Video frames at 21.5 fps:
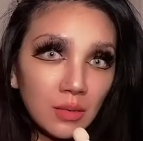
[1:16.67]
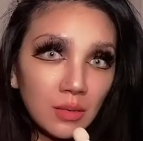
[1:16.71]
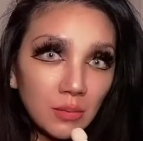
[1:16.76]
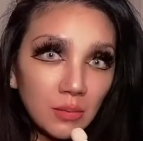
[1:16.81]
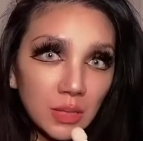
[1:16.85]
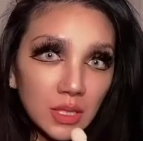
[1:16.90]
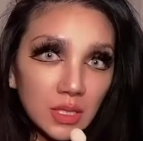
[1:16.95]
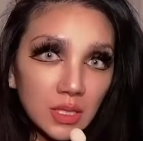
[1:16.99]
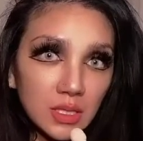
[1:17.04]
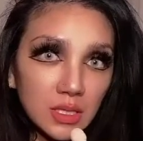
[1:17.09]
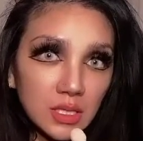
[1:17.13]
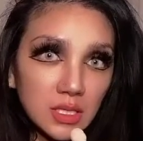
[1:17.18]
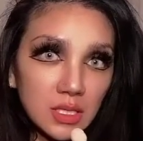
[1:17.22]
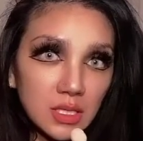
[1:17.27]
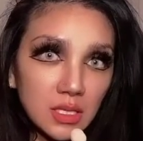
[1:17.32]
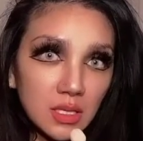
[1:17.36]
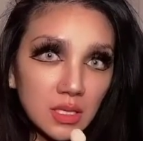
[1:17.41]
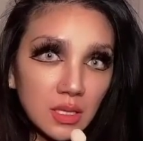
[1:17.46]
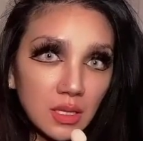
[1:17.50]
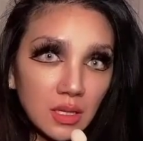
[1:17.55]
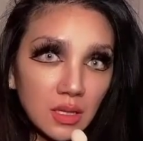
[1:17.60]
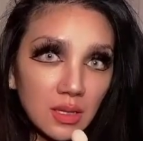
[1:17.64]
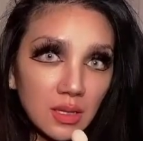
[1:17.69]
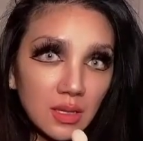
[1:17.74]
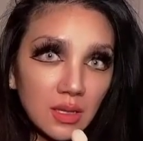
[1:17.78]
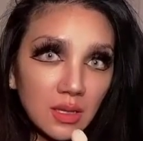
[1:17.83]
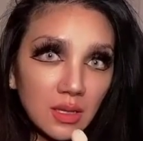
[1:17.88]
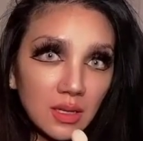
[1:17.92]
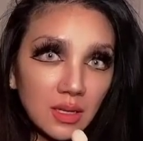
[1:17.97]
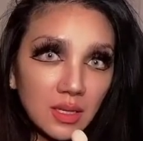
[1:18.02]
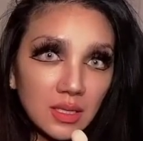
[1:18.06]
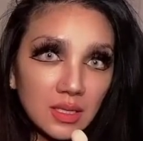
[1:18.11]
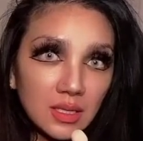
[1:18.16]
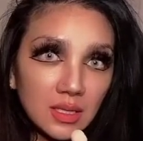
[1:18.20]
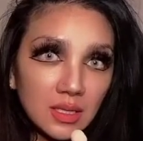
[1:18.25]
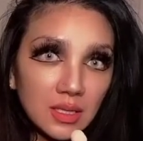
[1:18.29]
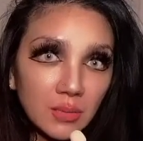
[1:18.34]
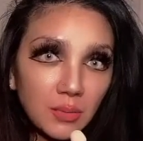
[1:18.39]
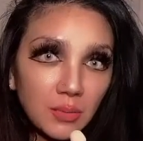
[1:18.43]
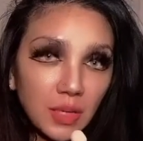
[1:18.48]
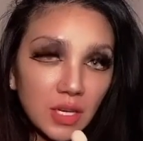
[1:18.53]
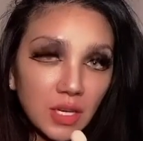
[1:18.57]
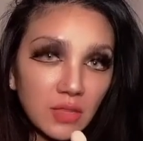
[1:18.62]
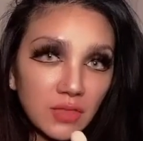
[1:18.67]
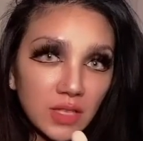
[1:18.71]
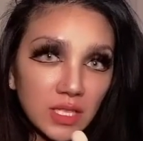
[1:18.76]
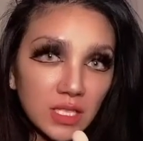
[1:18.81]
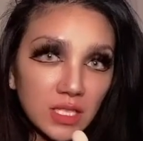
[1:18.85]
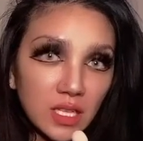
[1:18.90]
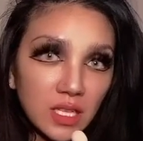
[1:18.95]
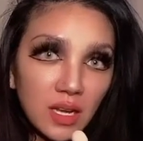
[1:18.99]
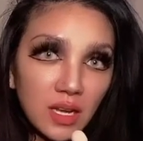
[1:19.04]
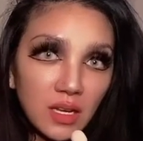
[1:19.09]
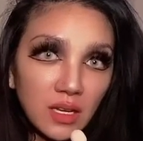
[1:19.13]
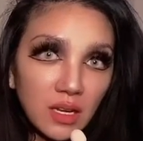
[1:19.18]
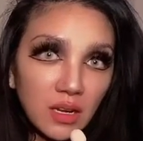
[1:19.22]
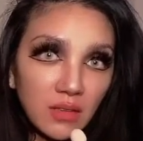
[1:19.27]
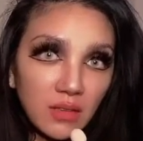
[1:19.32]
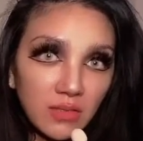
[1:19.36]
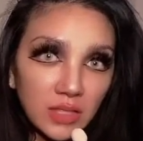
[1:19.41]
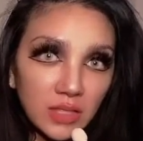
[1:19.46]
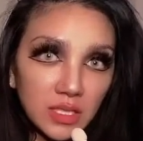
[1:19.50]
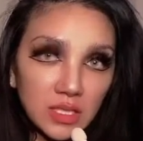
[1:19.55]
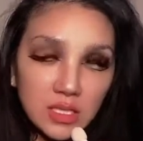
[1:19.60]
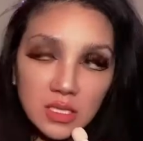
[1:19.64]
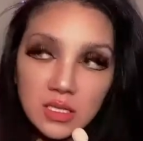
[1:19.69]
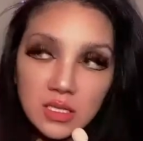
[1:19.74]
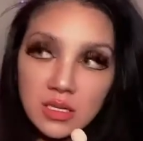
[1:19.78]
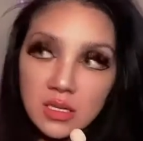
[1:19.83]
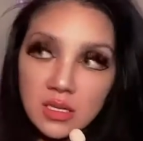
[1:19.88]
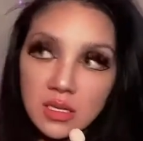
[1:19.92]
But it's perfect. I love it.